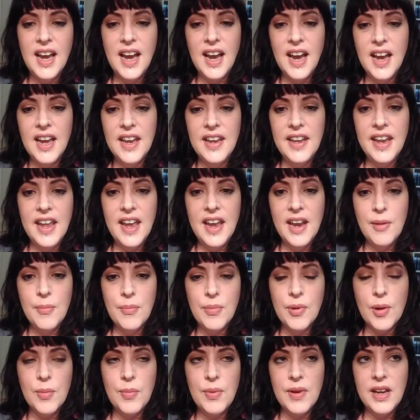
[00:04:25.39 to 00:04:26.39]
and then
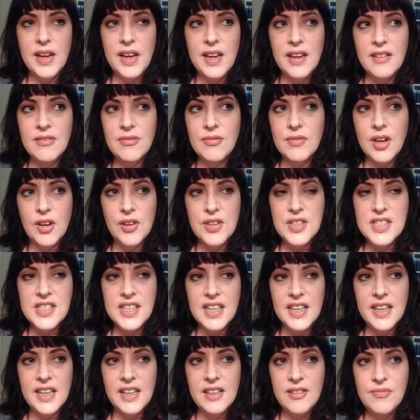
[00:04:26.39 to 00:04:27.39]
probably, I'd
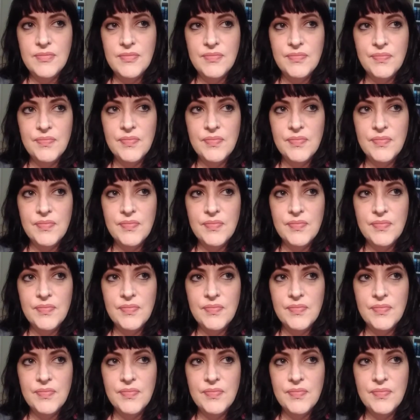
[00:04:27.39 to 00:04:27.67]
say